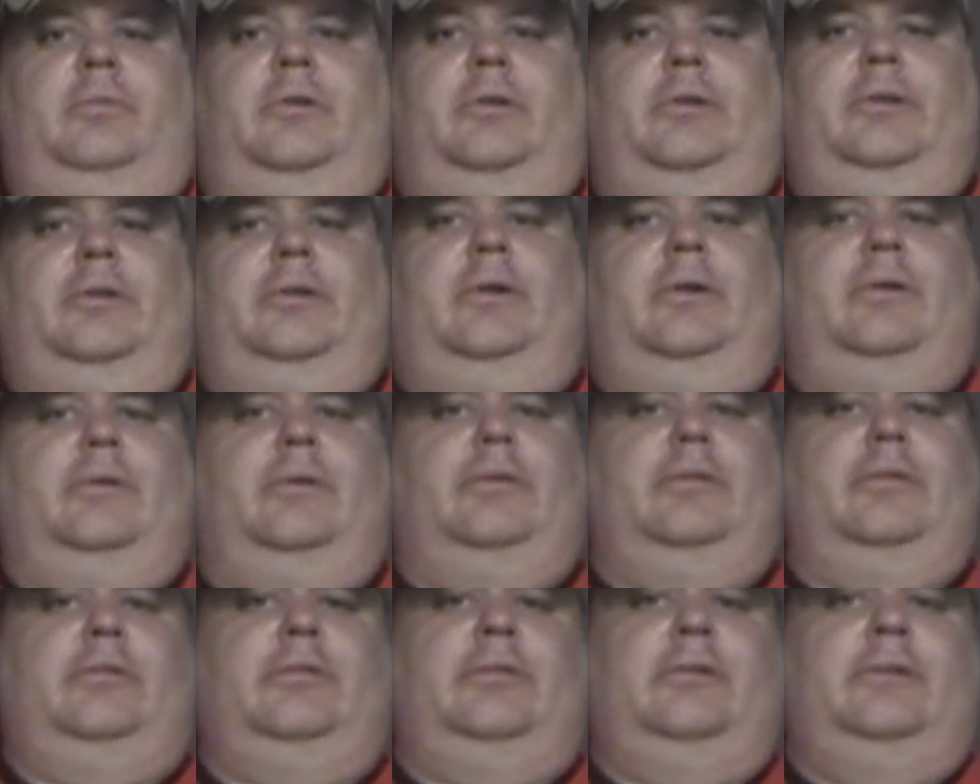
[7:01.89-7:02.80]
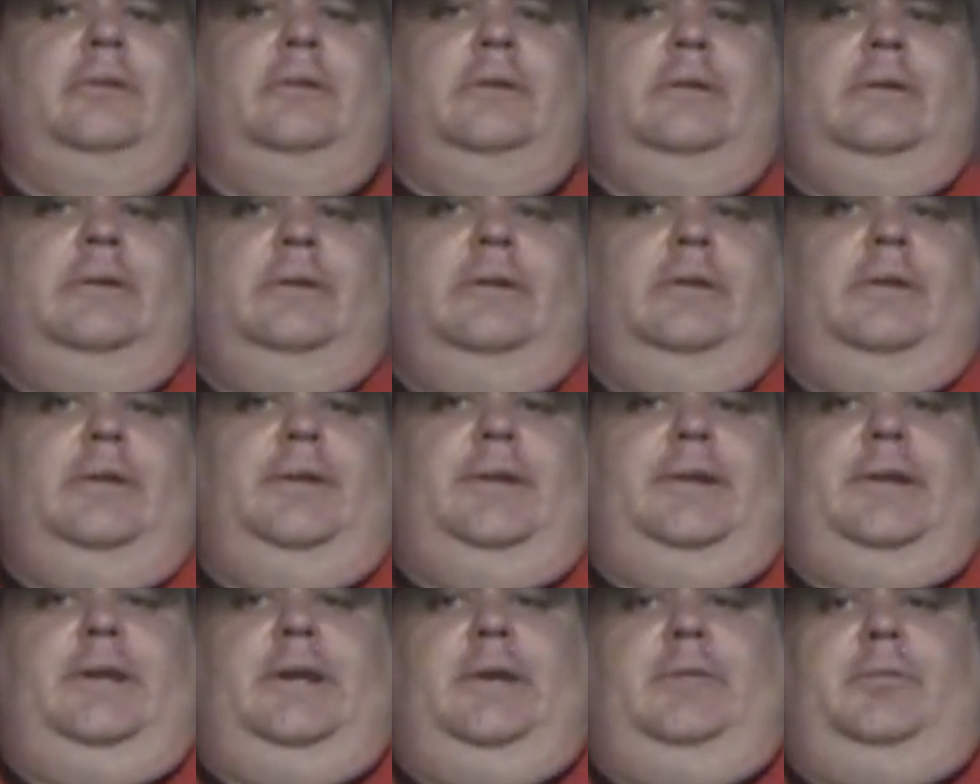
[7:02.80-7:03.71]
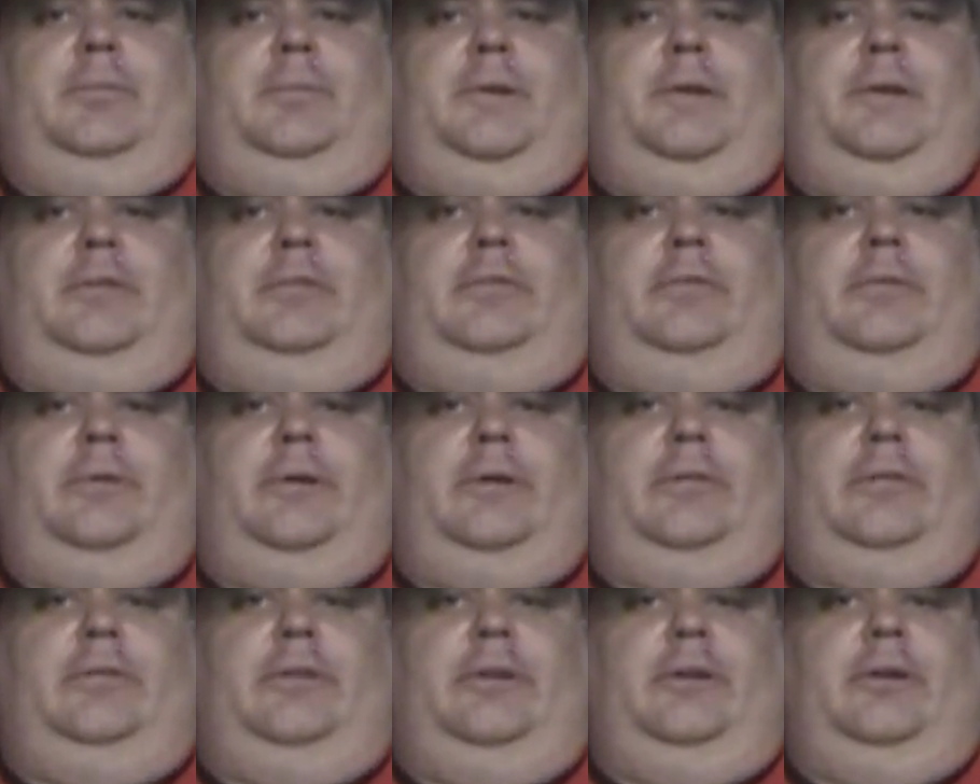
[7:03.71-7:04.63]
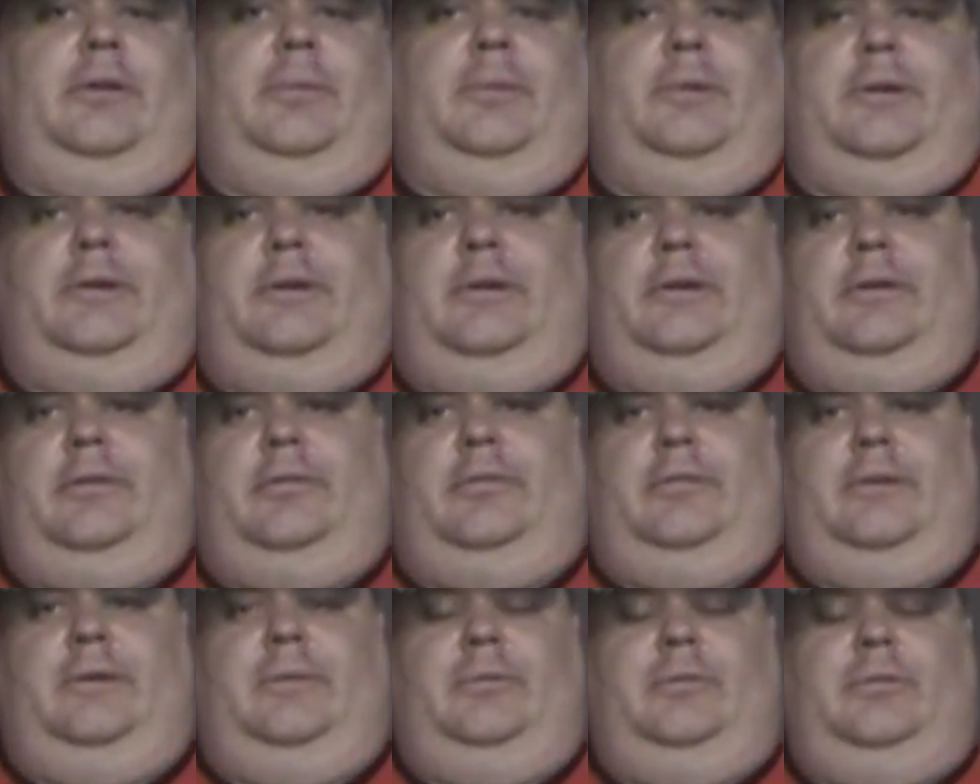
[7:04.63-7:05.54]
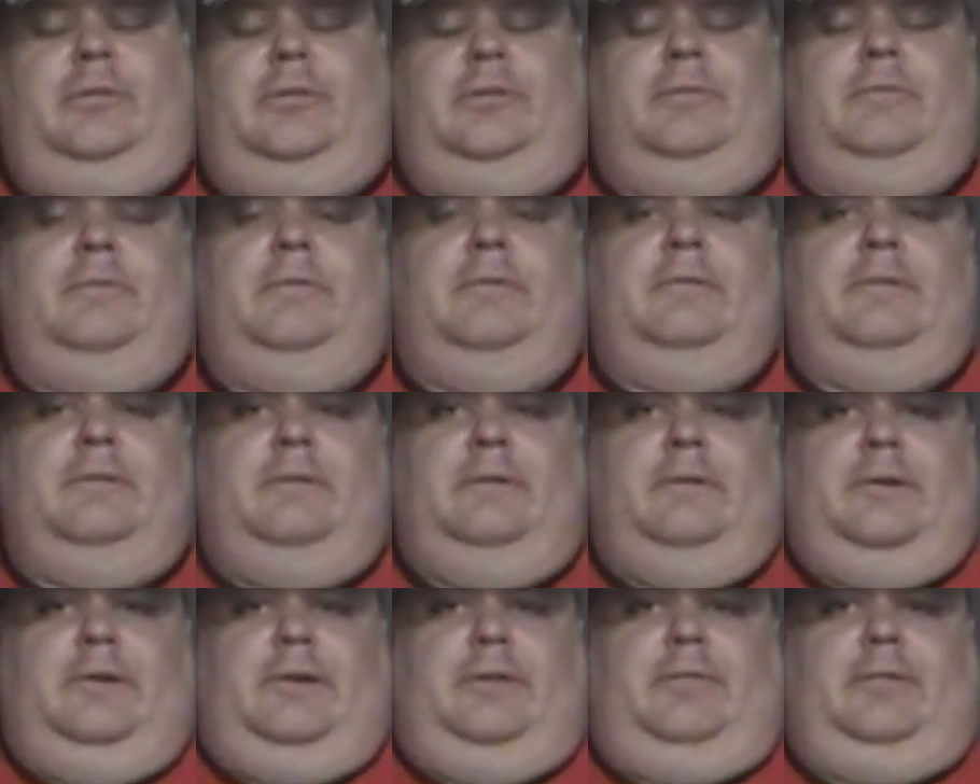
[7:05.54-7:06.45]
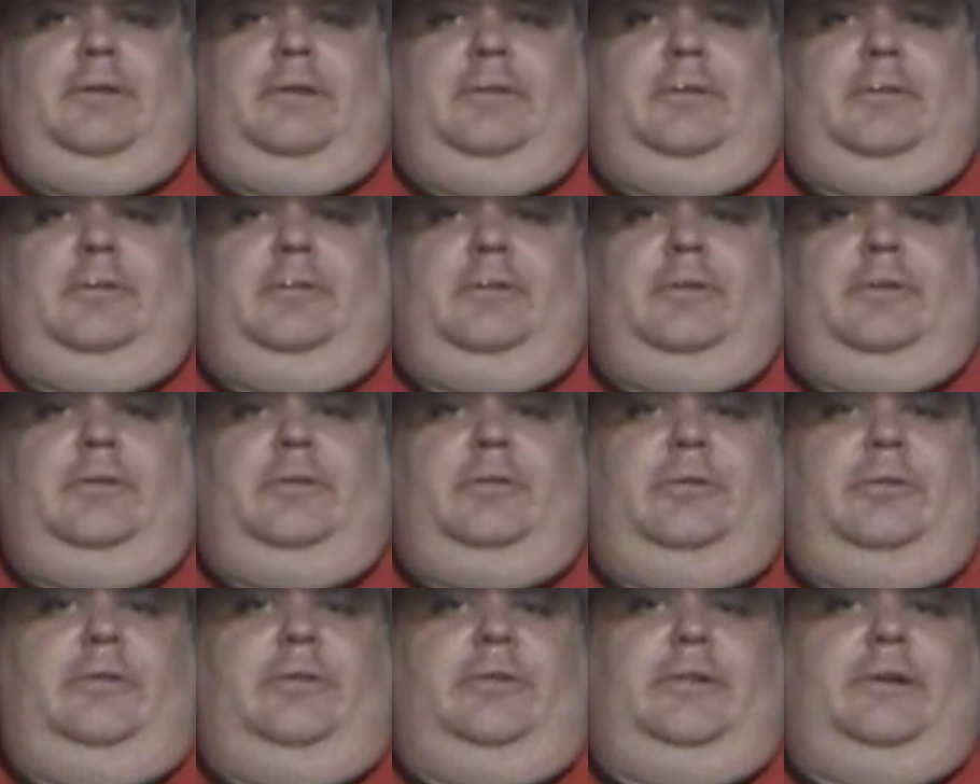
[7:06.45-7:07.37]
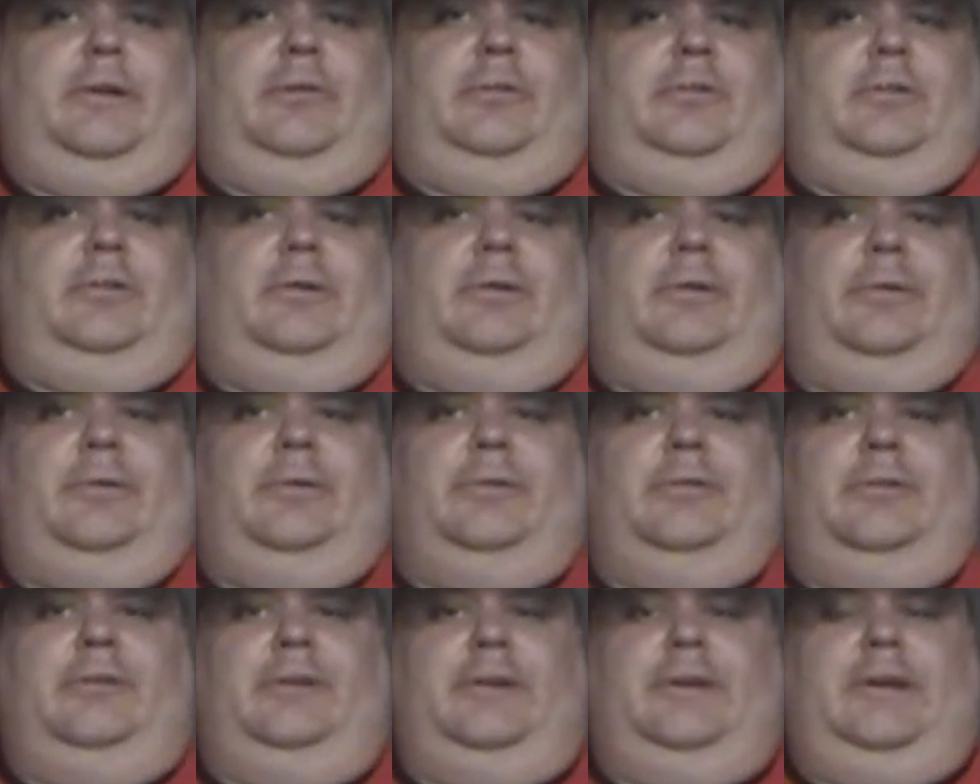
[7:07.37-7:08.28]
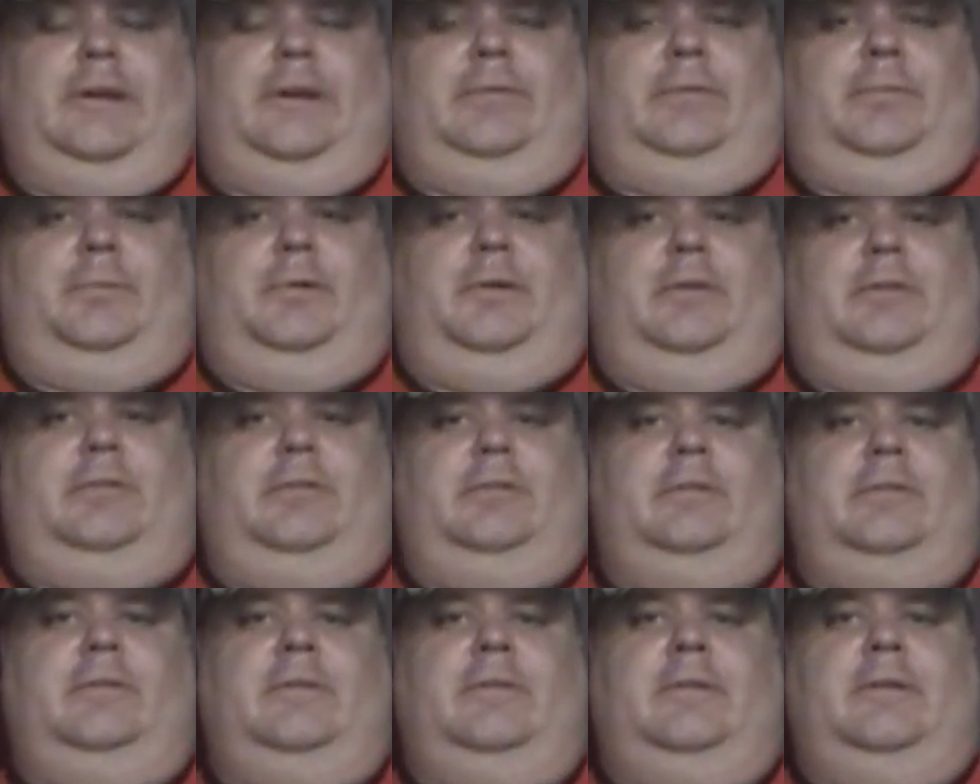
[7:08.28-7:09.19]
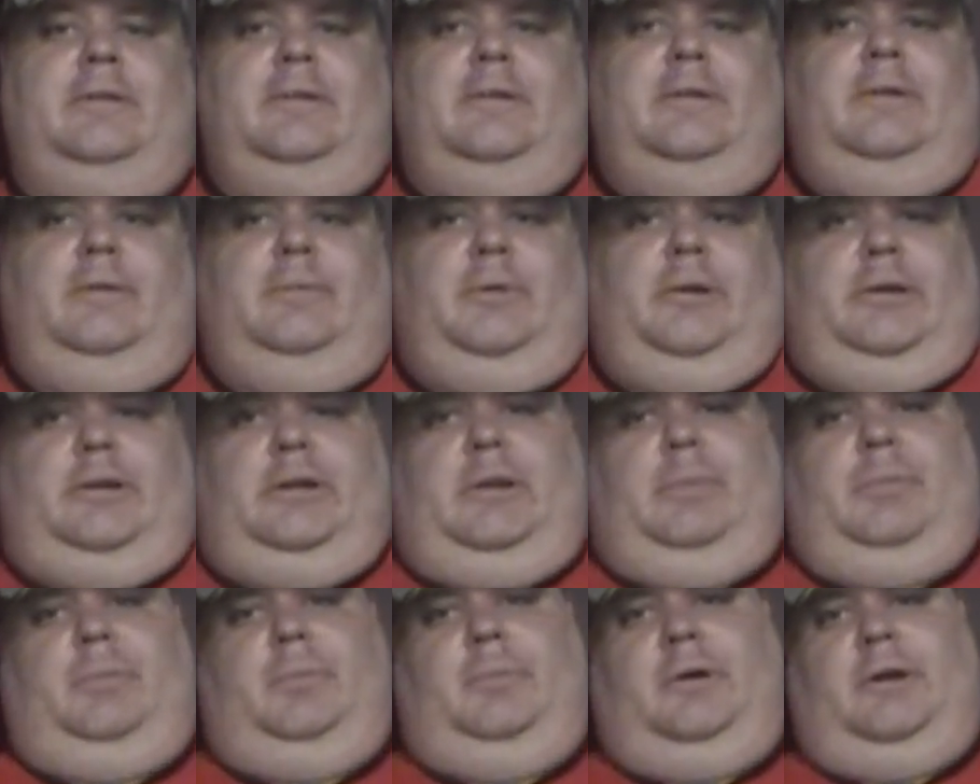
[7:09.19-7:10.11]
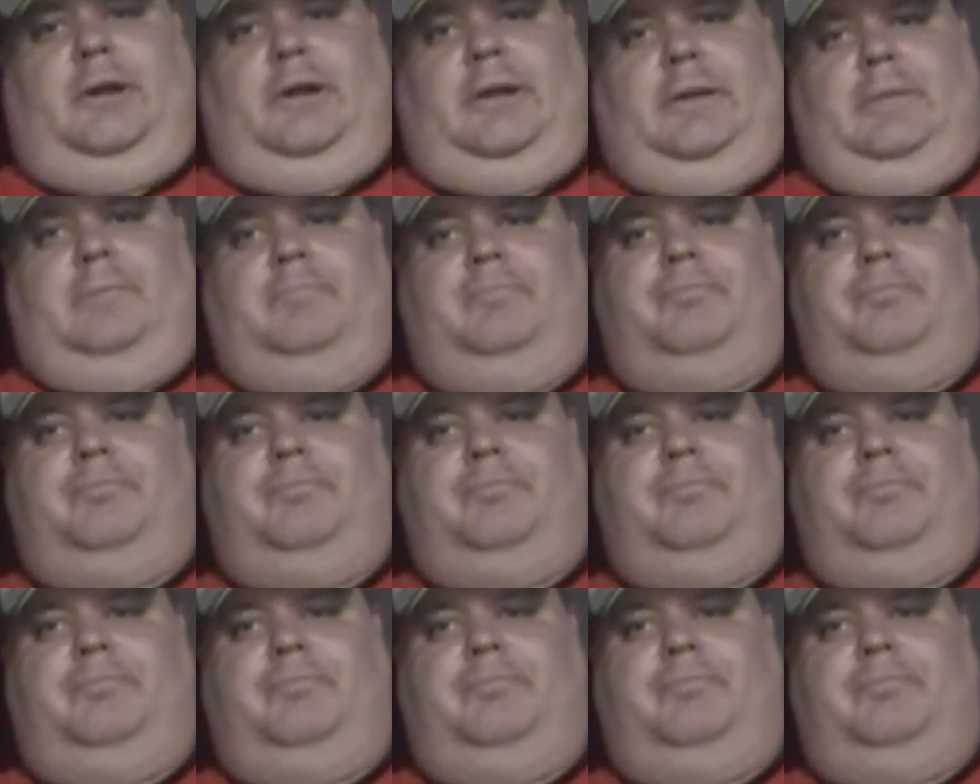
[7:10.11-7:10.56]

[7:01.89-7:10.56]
million dollars in cap space for the rest of the year, but the Calgary Flames have like just under two hundred thousand dollars in cap space. But keep in mind